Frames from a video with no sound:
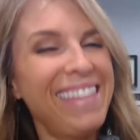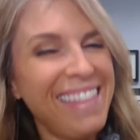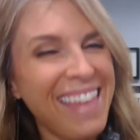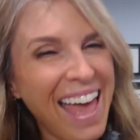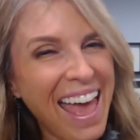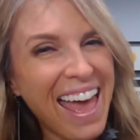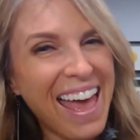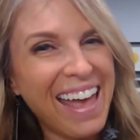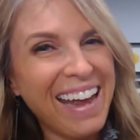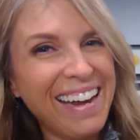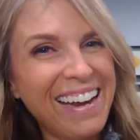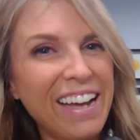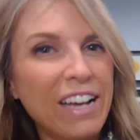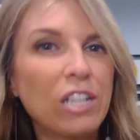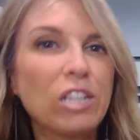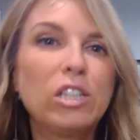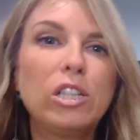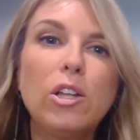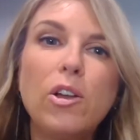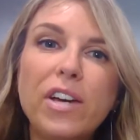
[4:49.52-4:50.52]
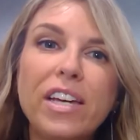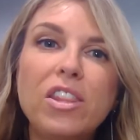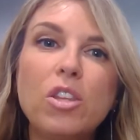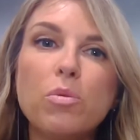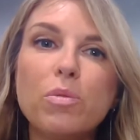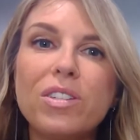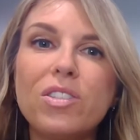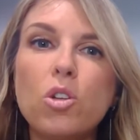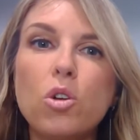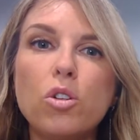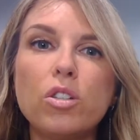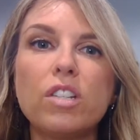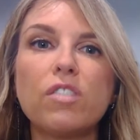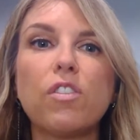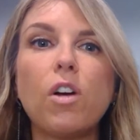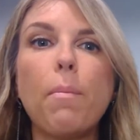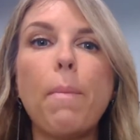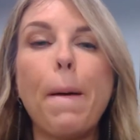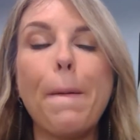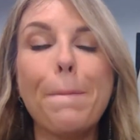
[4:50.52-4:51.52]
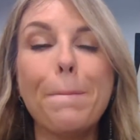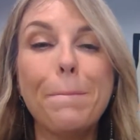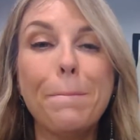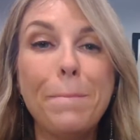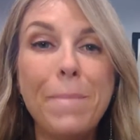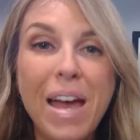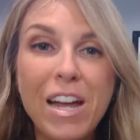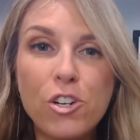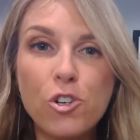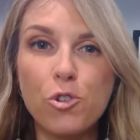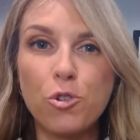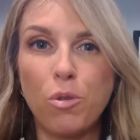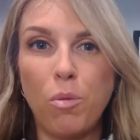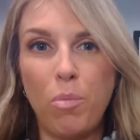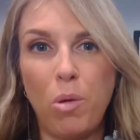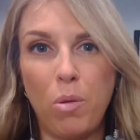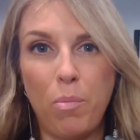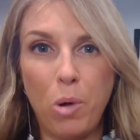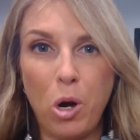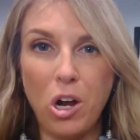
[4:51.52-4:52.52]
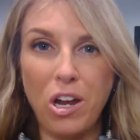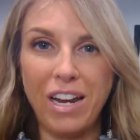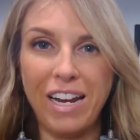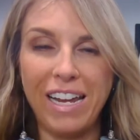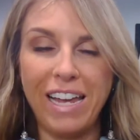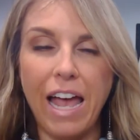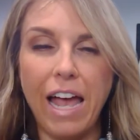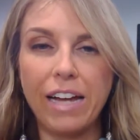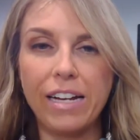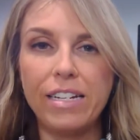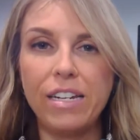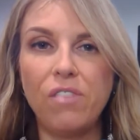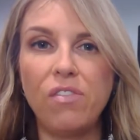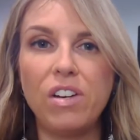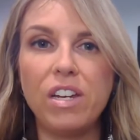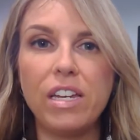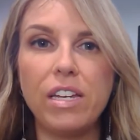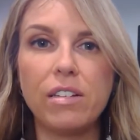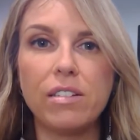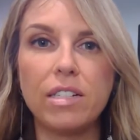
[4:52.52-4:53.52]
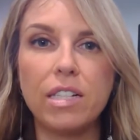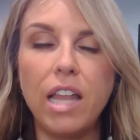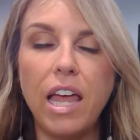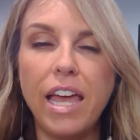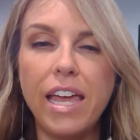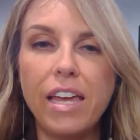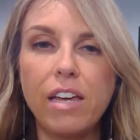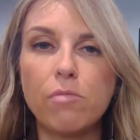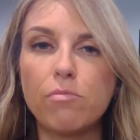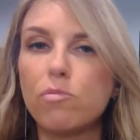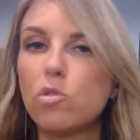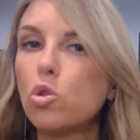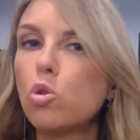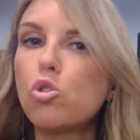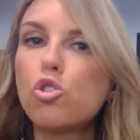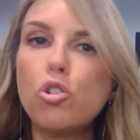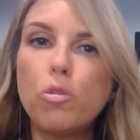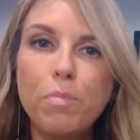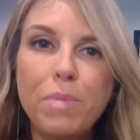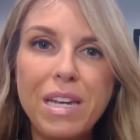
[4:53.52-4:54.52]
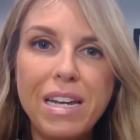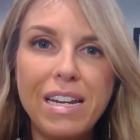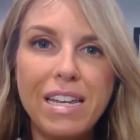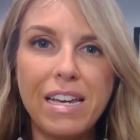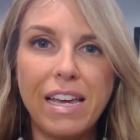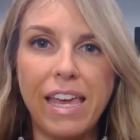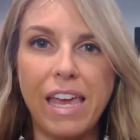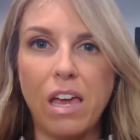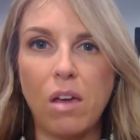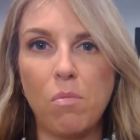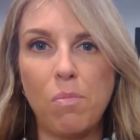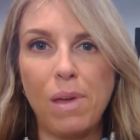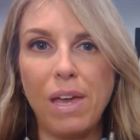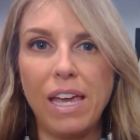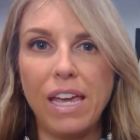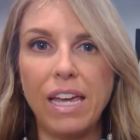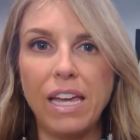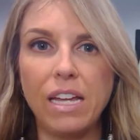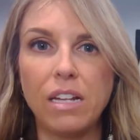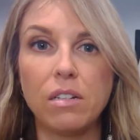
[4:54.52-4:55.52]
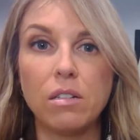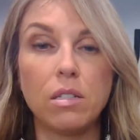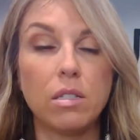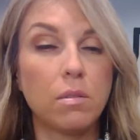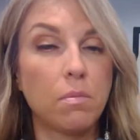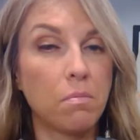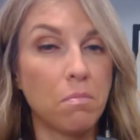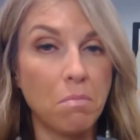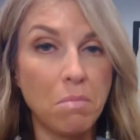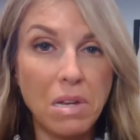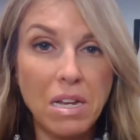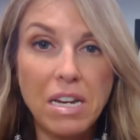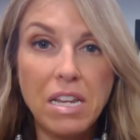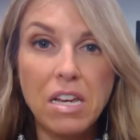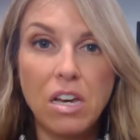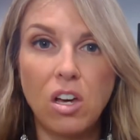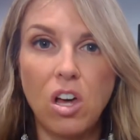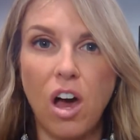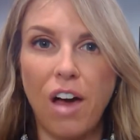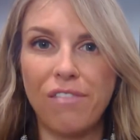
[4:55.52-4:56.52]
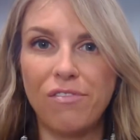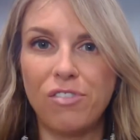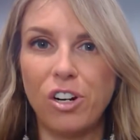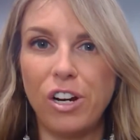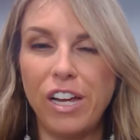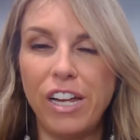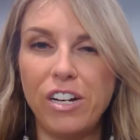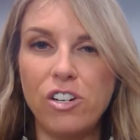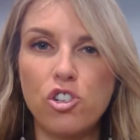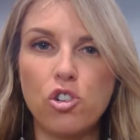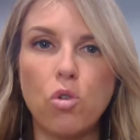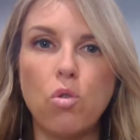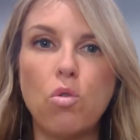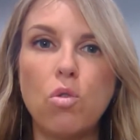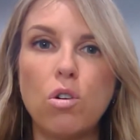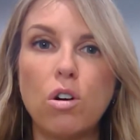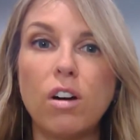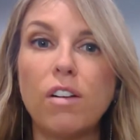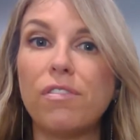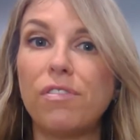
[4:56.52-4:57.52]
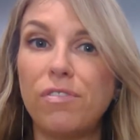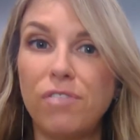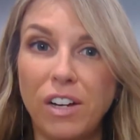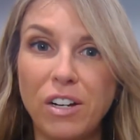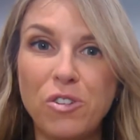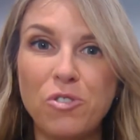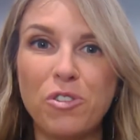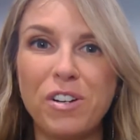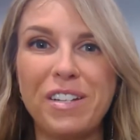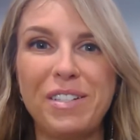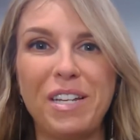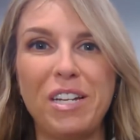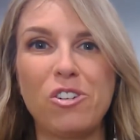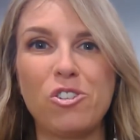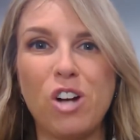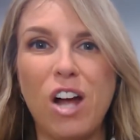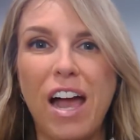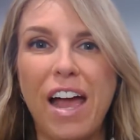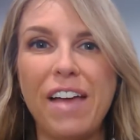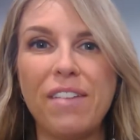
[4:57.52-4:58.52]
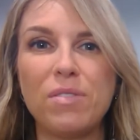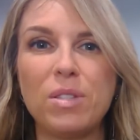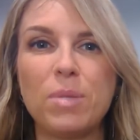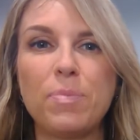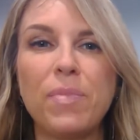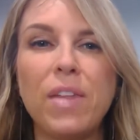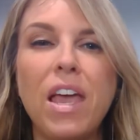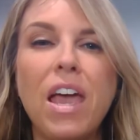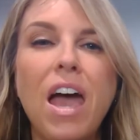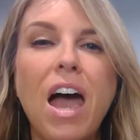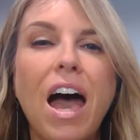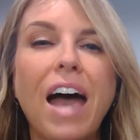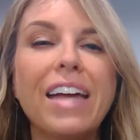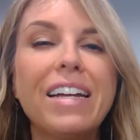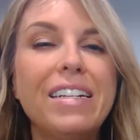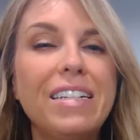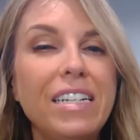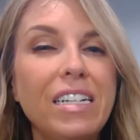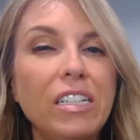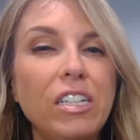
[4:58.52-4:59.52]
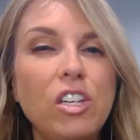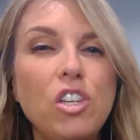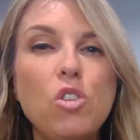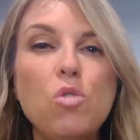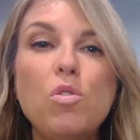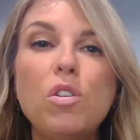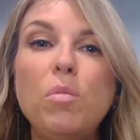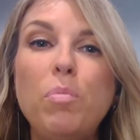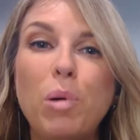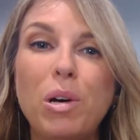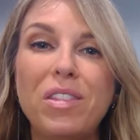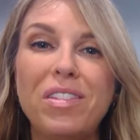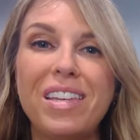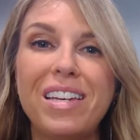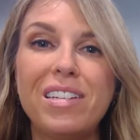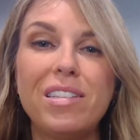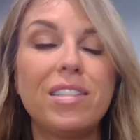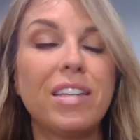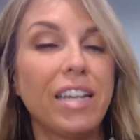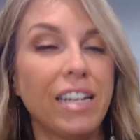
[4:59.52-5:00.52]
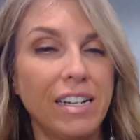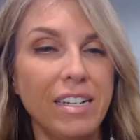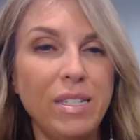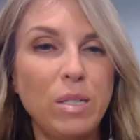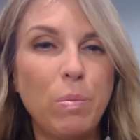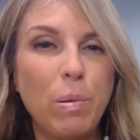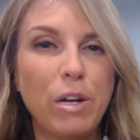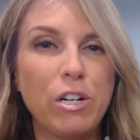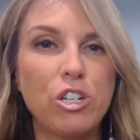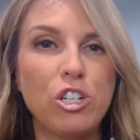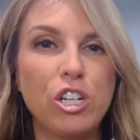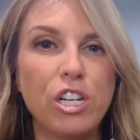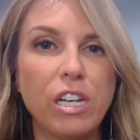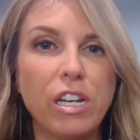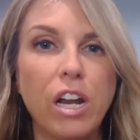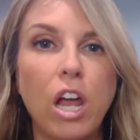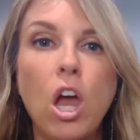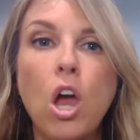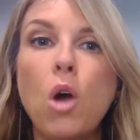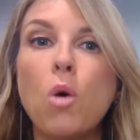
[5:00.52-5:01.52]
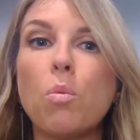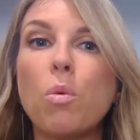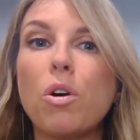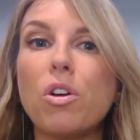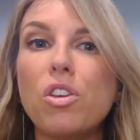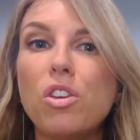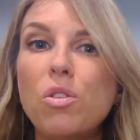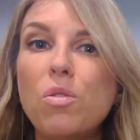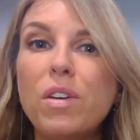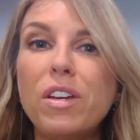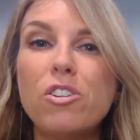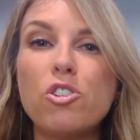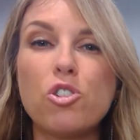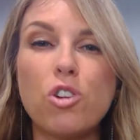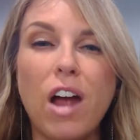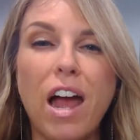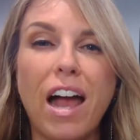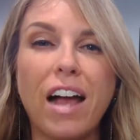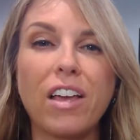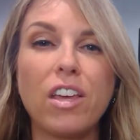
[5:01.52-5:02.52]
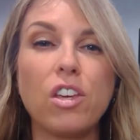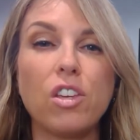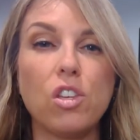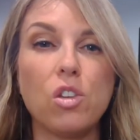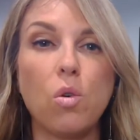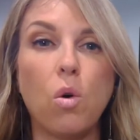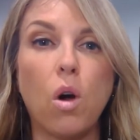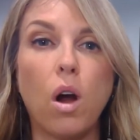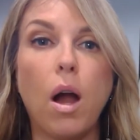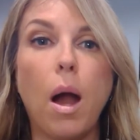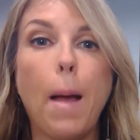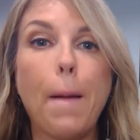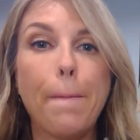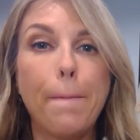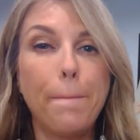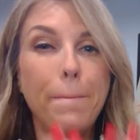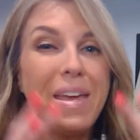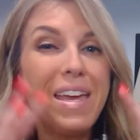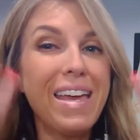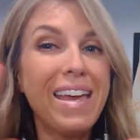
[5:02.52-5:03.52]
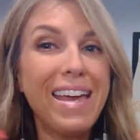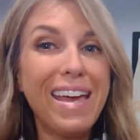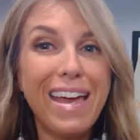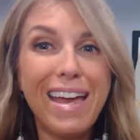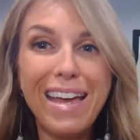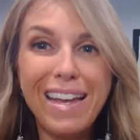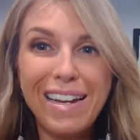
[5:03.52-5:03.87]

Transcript: Then look at the results from measurable marketing activities like social media campaigns, media coverage, or fundraising drives. Ideally, you could put this in a spreadsheet where you can track your big